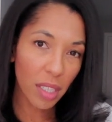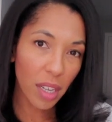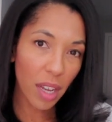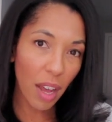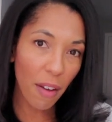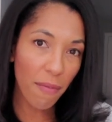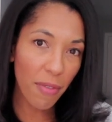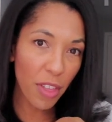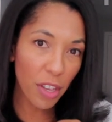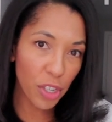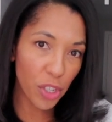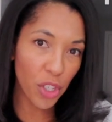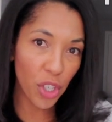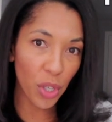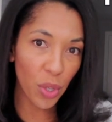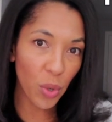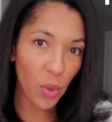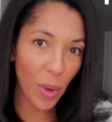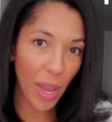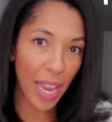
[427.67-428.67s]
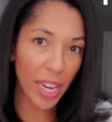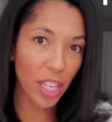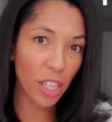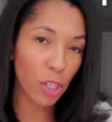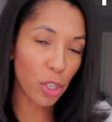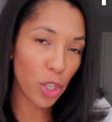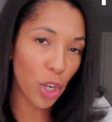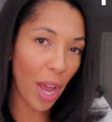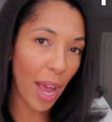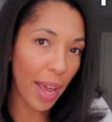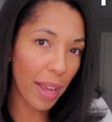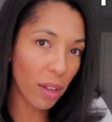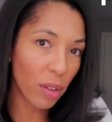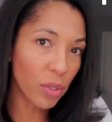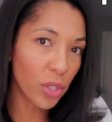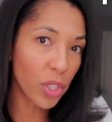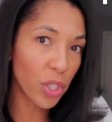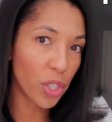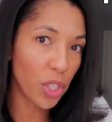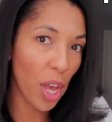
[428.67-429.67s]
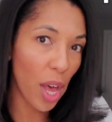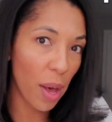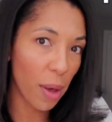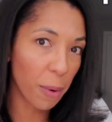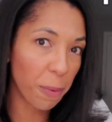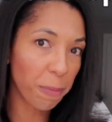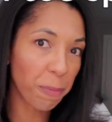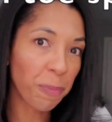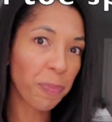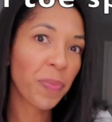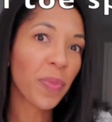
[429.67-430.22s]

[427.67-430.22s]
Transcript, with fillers: of the shoe and your child's toe.